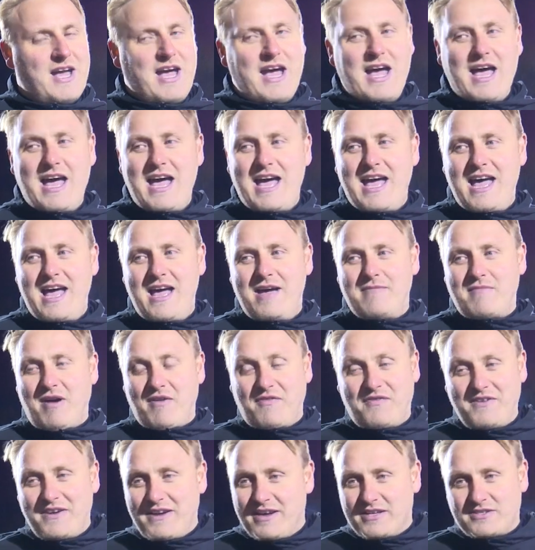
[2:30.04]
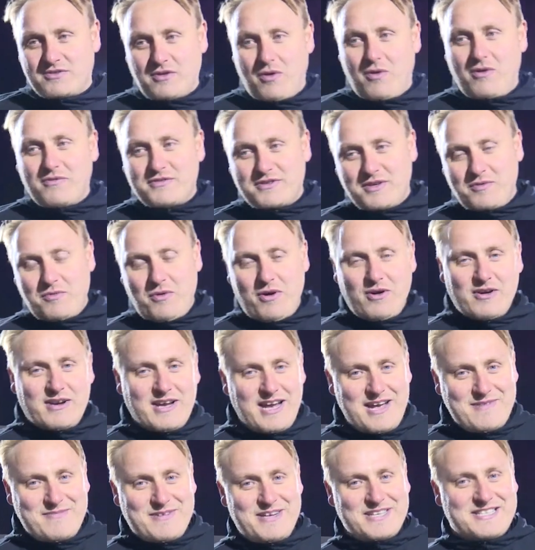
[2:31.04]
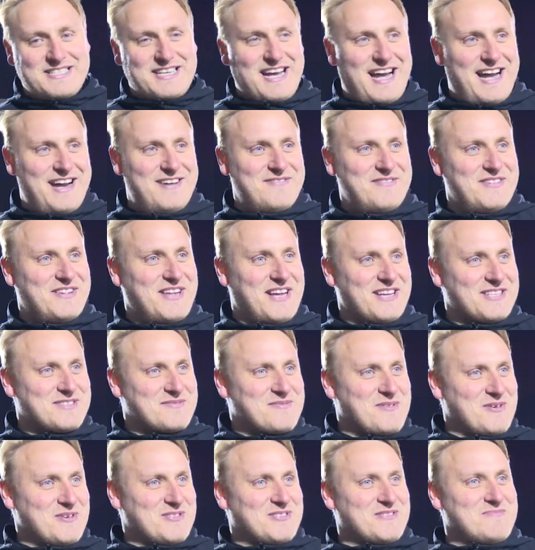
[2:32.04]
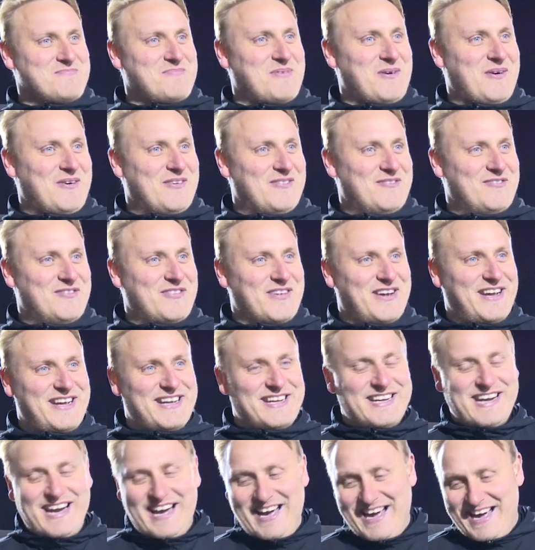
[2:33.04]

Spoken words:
I think it's obviously one game at a time, and that's the most important thing.